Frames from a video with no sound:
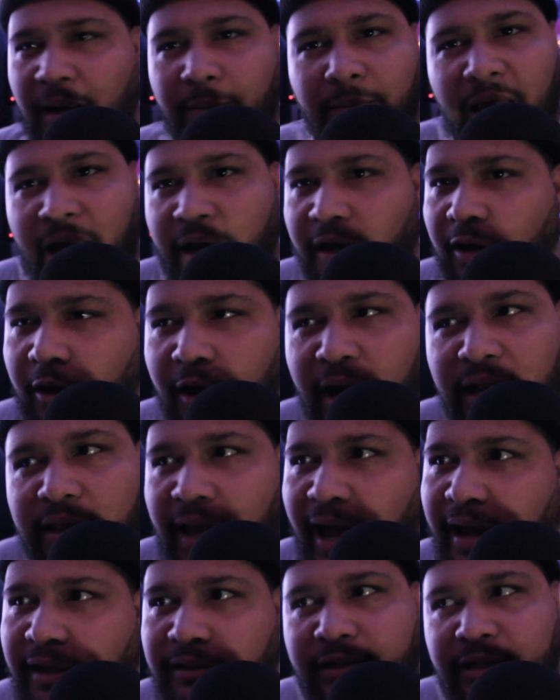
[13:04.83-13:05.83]
I'm like, oh, I
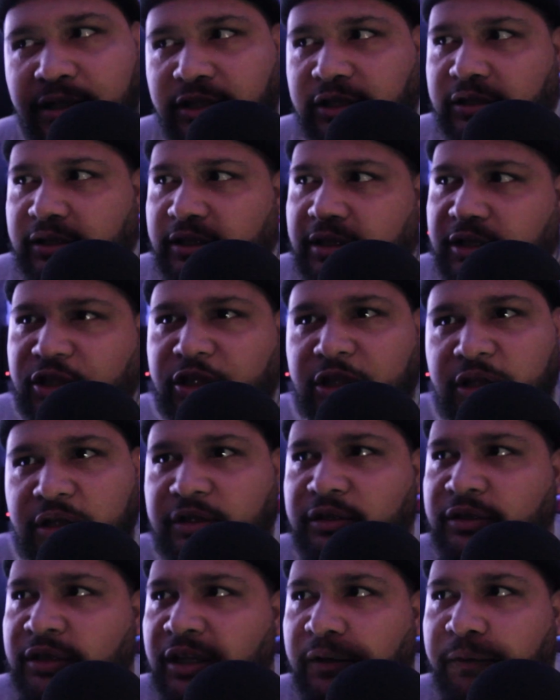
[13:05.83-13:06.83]
like this shit. This shit
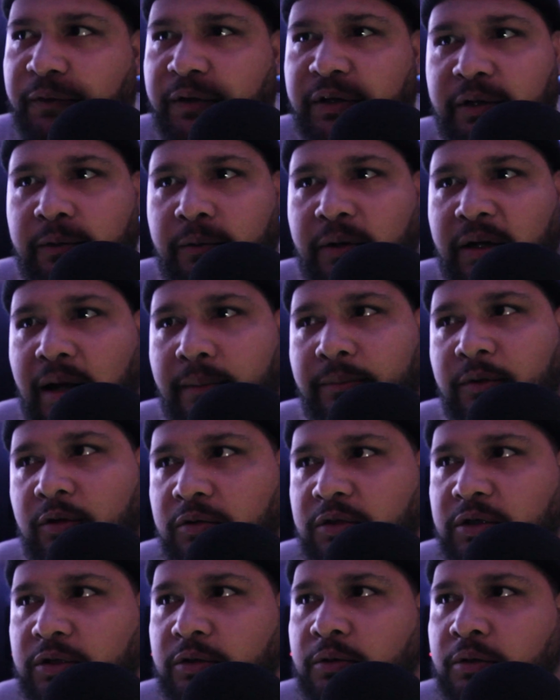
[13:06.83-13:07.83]
is different than what I'm
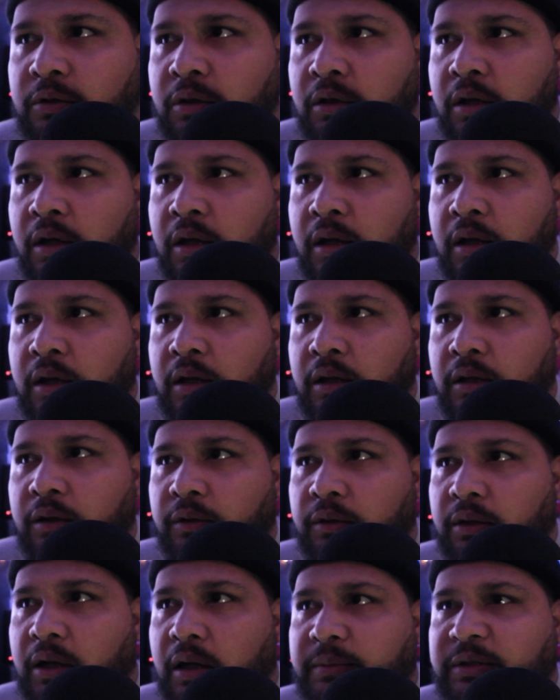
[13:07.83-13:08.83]
used to.
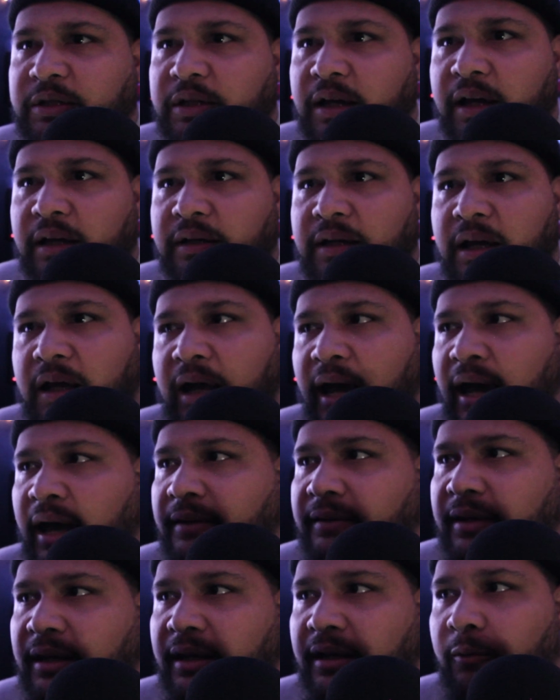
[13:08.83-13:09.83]
You know what I'm saying?
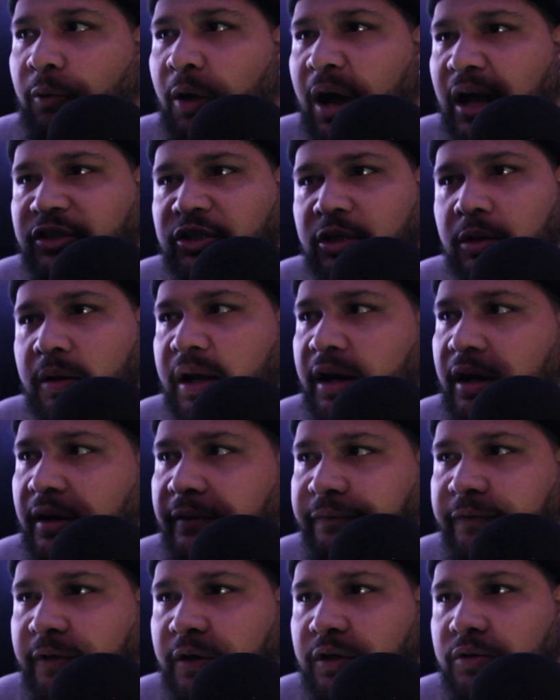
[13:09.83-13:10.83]
They'll wash your hair
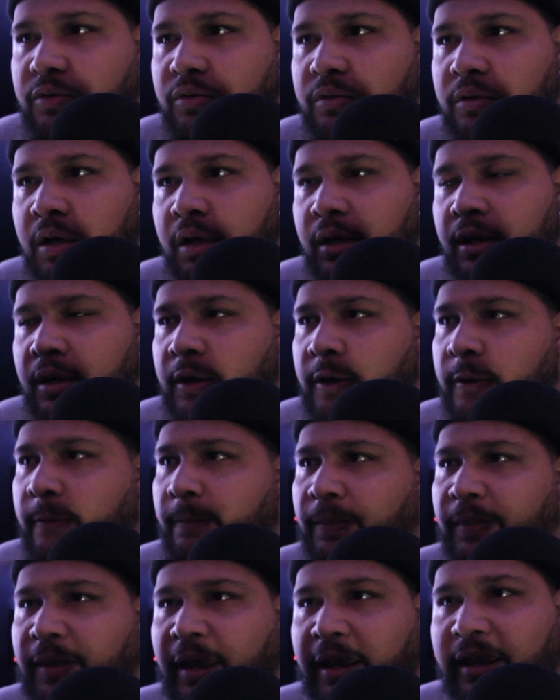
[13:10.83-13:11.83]
for you.
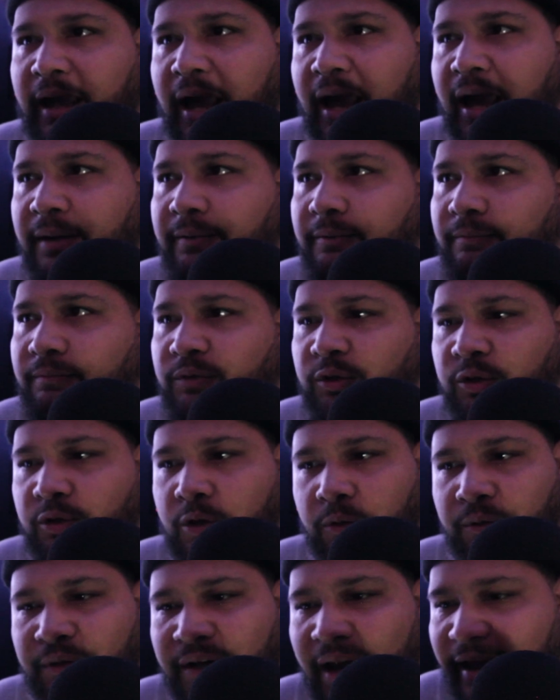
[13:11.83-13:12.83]
They got,
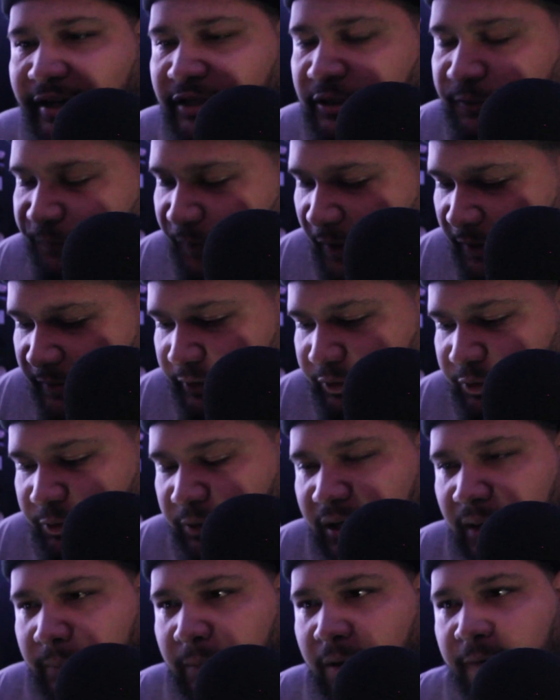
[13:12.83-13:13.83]
nice furniture
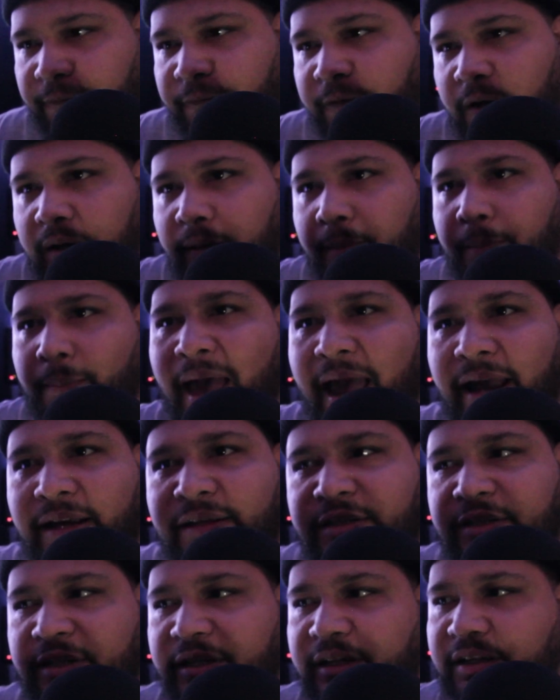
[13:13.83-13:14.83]
in that motherfucker,
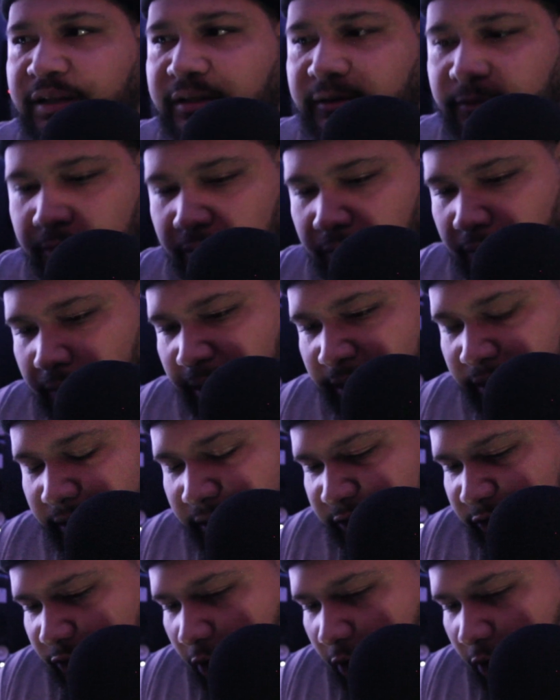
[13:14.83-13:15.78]
magazines, and it's